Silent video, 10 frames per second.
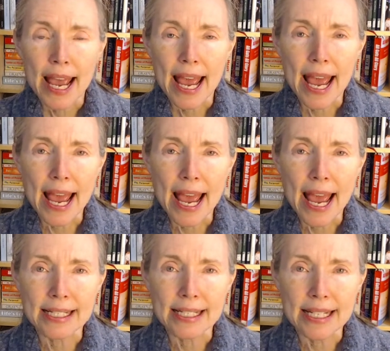
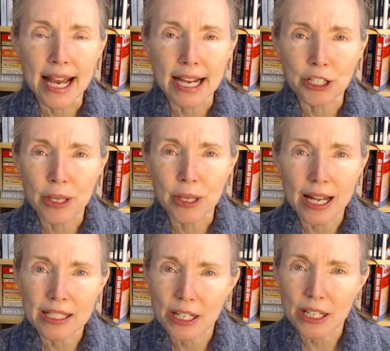and actually that
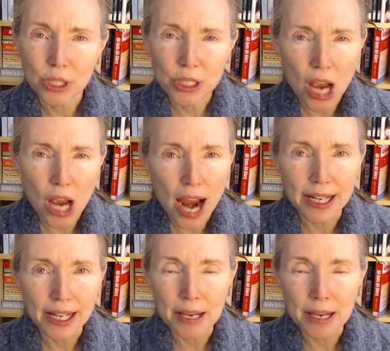is such a tiny